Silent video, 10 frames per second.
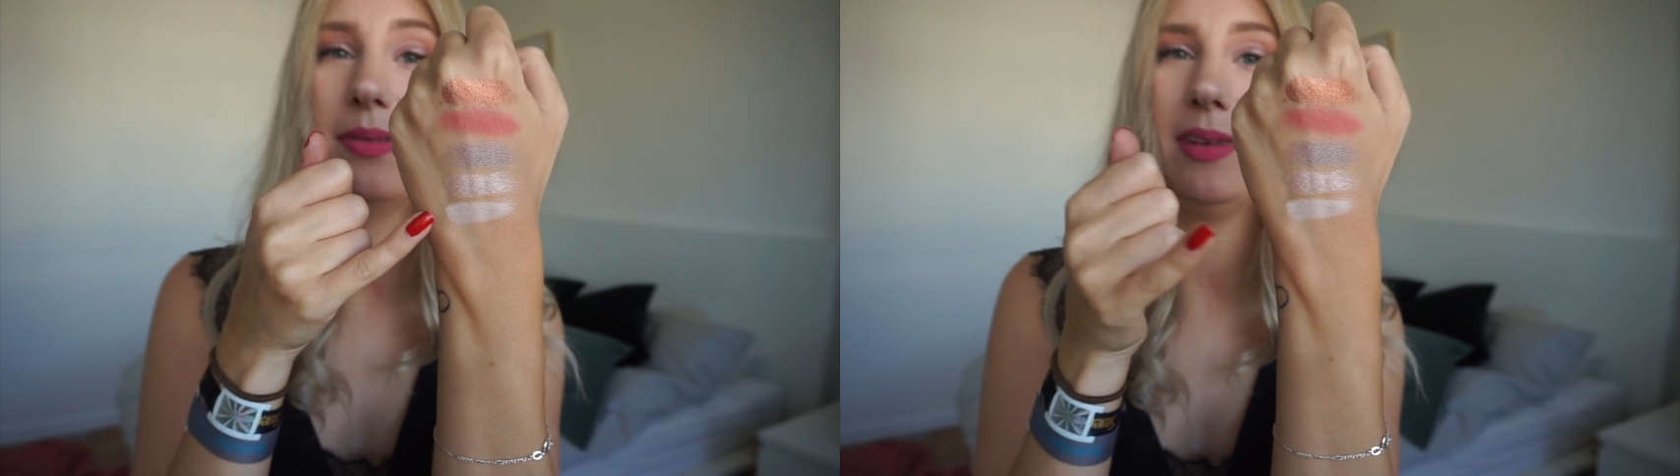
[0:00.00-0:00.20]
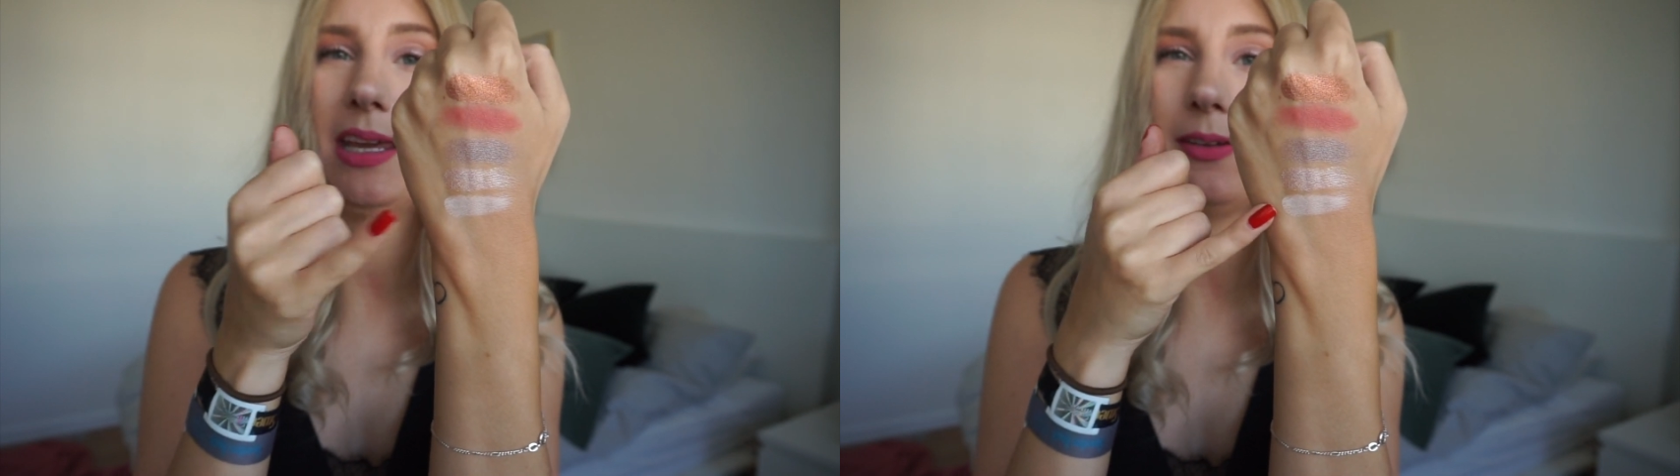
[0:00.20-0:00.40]

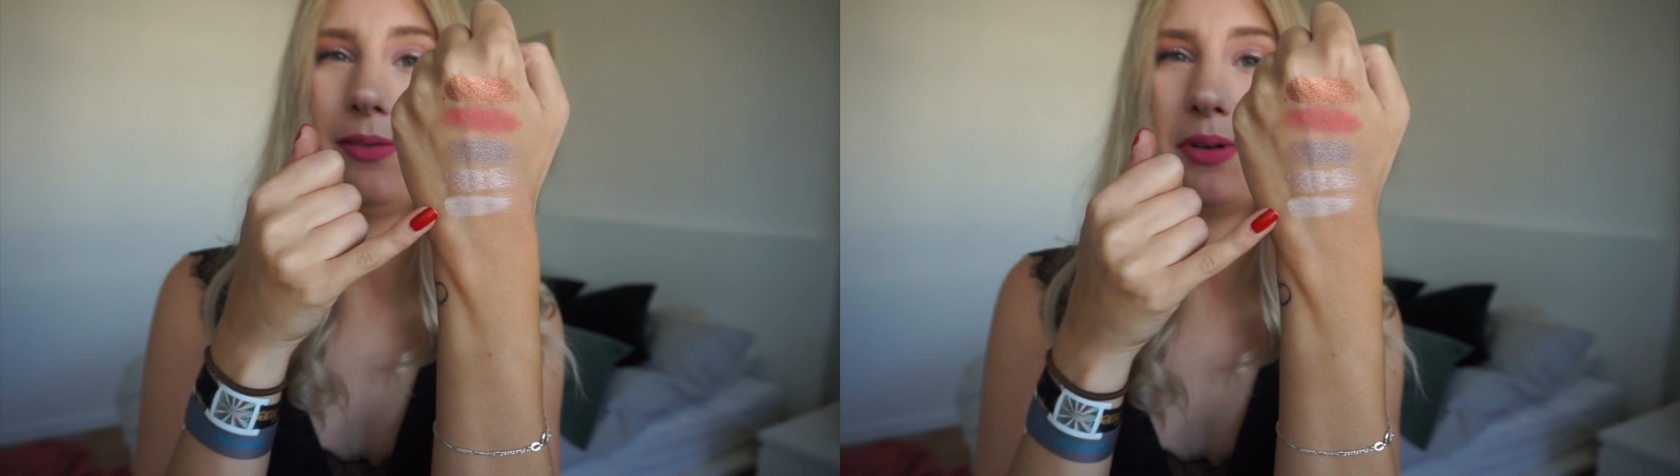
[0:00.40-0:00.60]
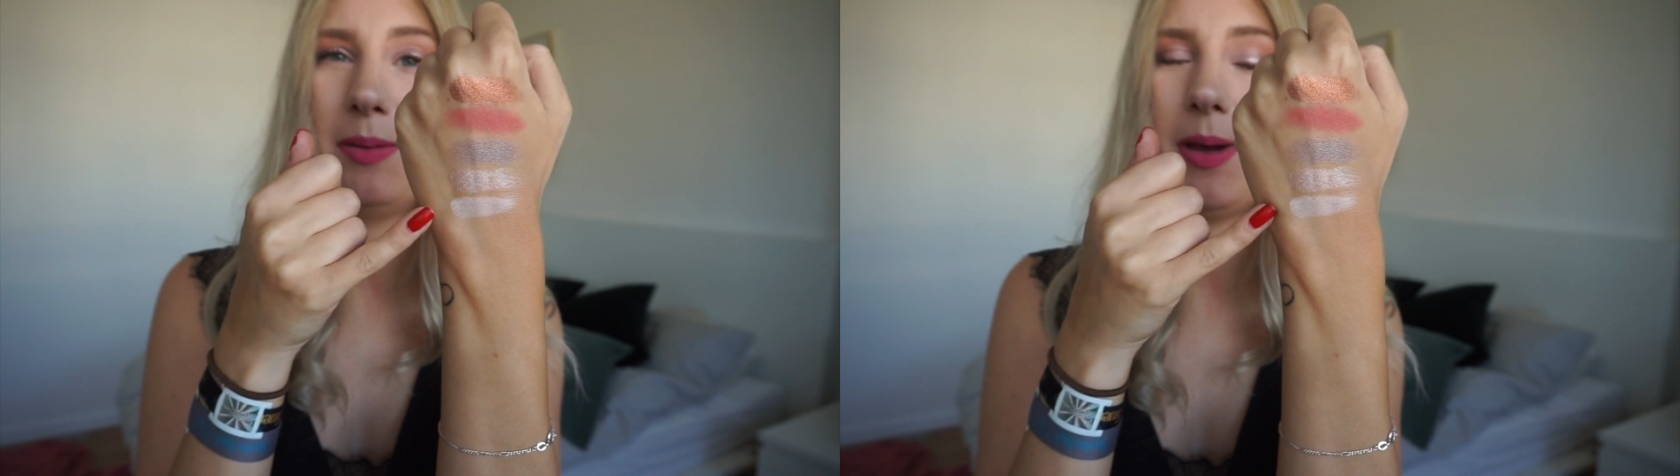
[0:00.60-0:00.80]
Naked
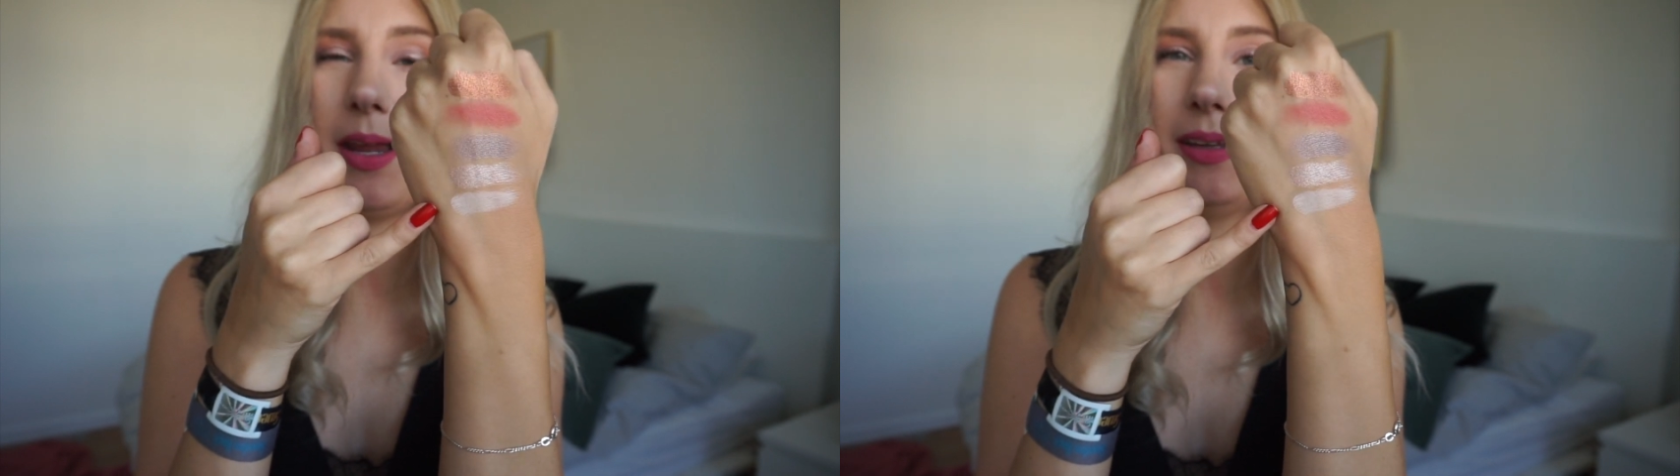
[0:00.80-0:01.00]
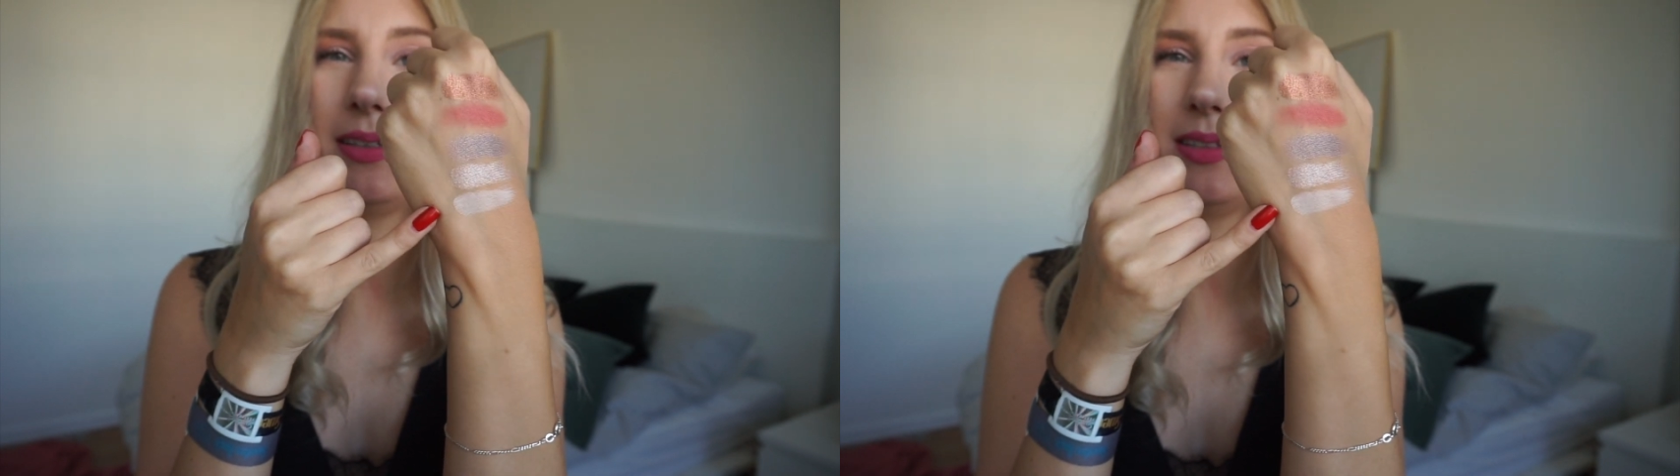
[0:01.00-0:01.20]
3
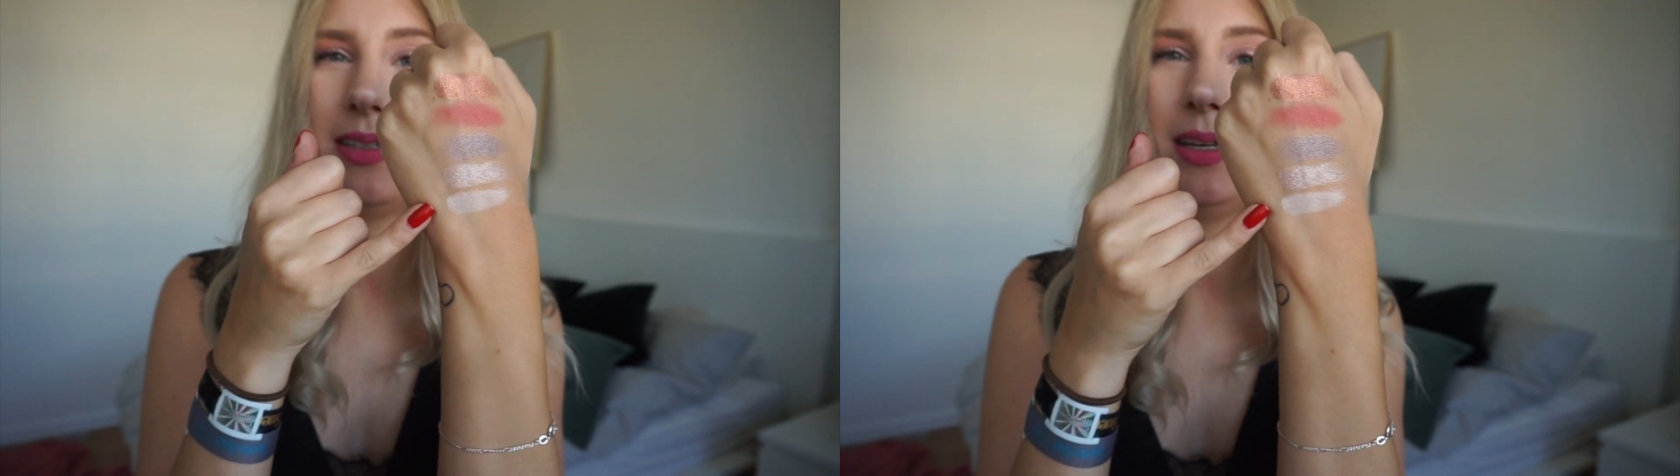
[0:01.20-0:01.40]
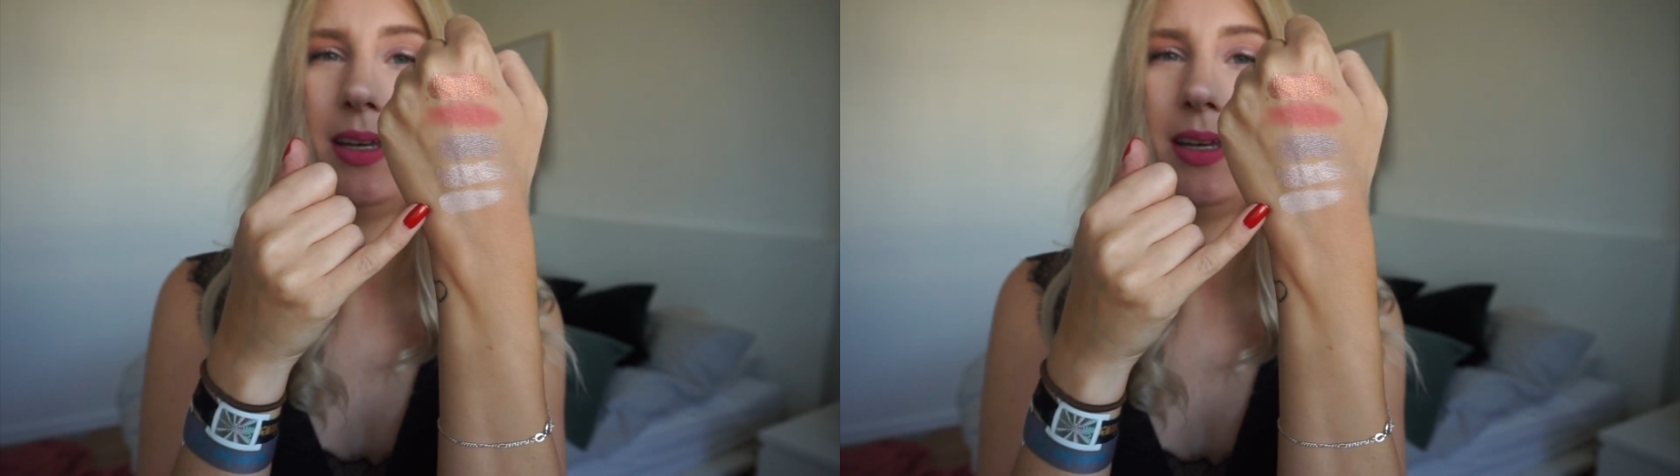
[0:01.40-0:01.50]
palette,